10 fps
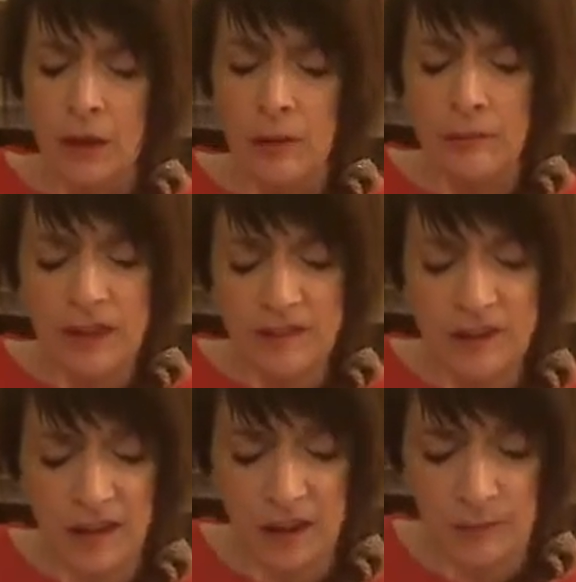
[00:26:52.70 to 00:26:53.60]

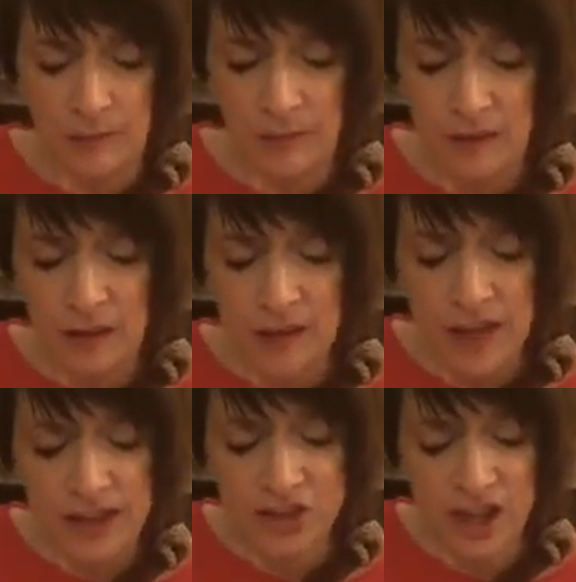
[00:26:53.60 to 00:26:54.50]
Meantime,
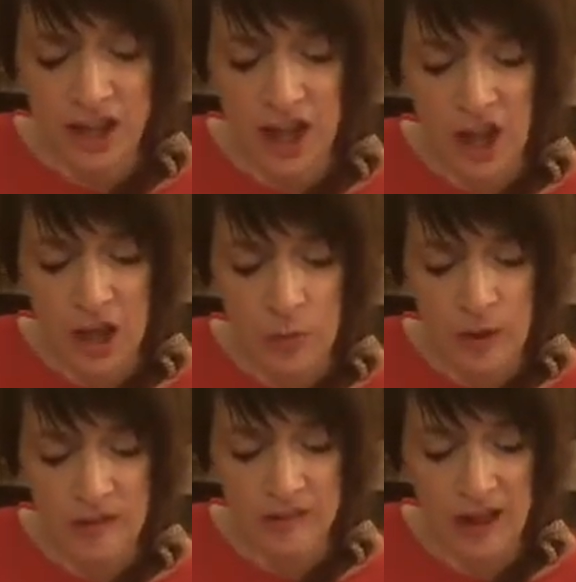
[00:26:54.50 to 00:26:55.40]
King Sharkan
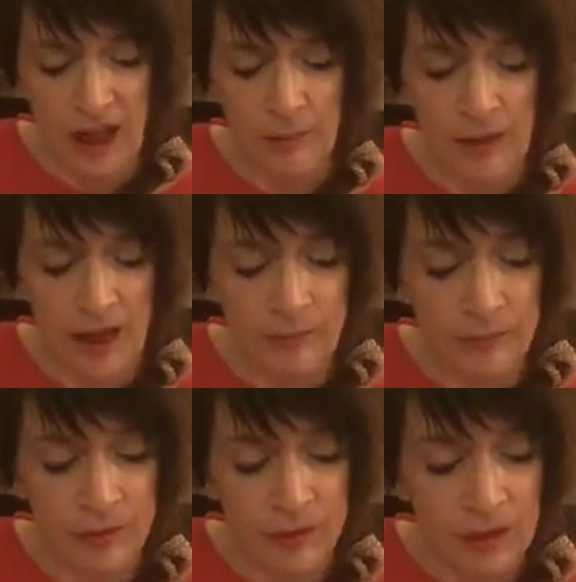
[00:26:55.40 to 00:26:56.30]
went to the
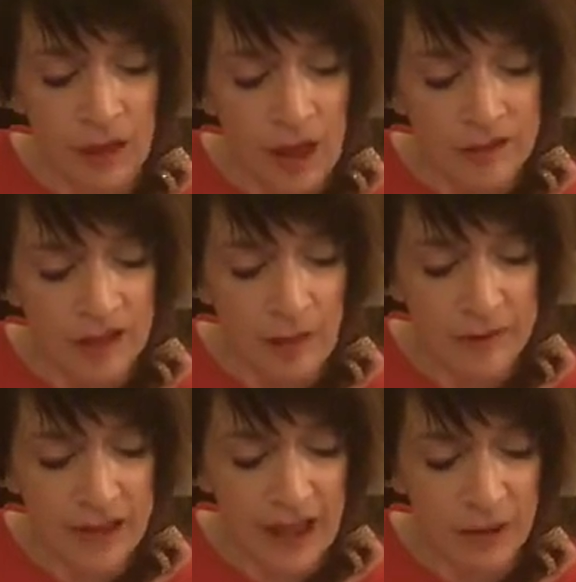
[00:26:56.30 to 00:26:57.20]
hammam, and
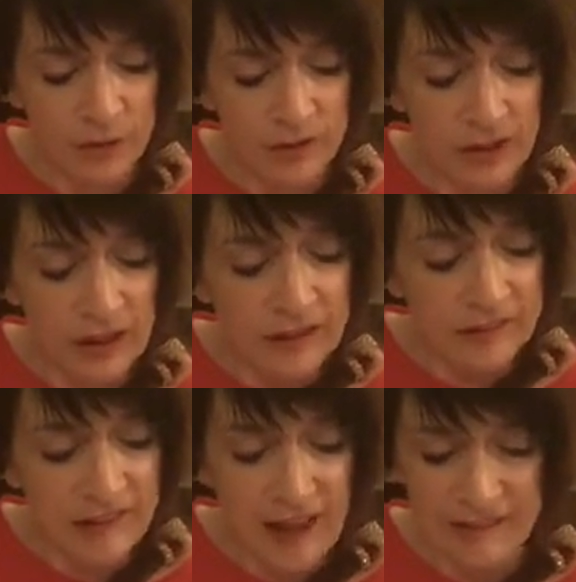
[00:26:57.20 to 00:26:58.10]
coming out,
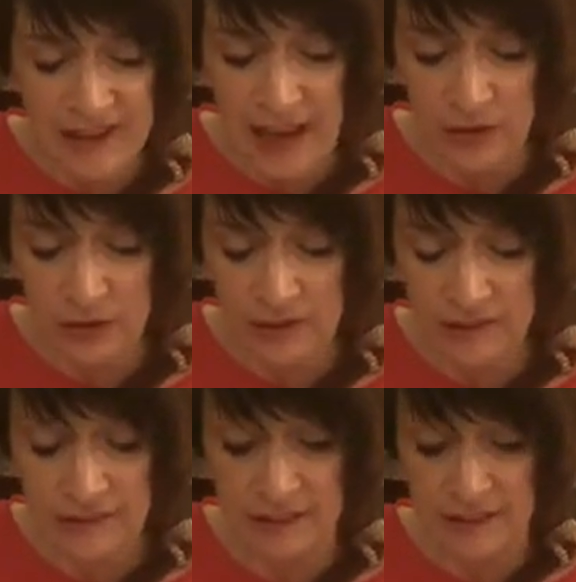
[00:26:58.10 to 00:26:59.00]
sat down on his
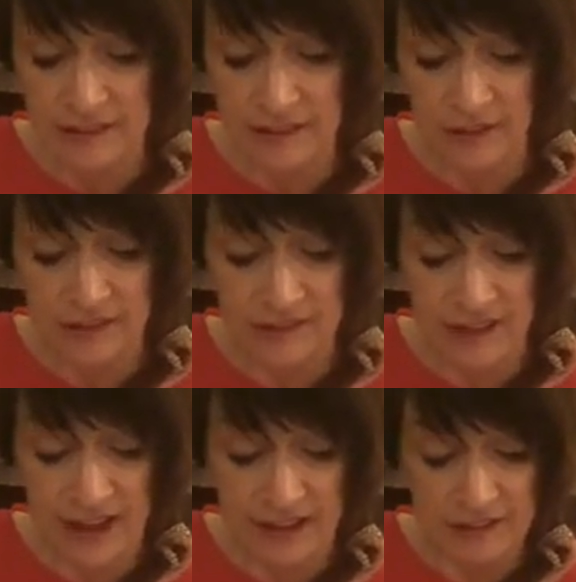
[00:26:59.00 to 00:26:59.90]
seat of
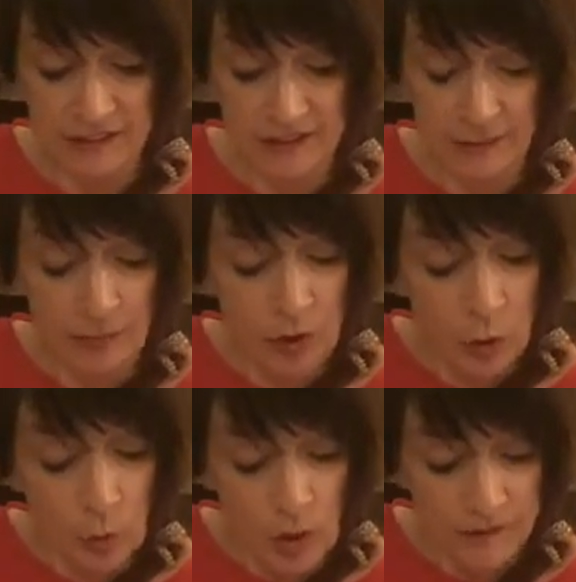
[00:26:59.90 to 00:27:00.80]
estate,
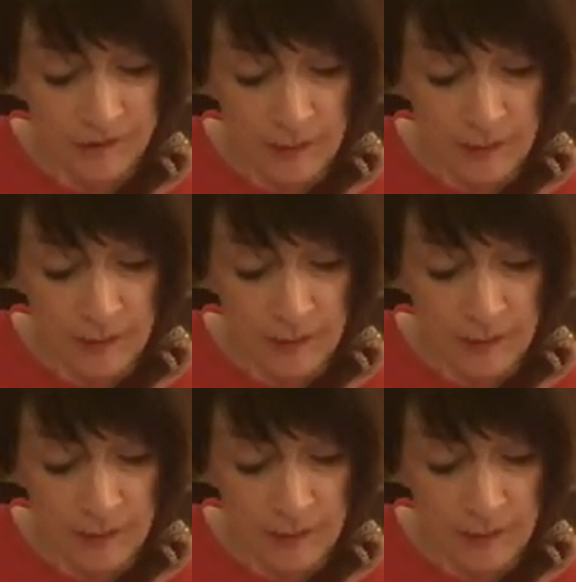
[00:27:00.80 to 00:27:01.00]
whilst they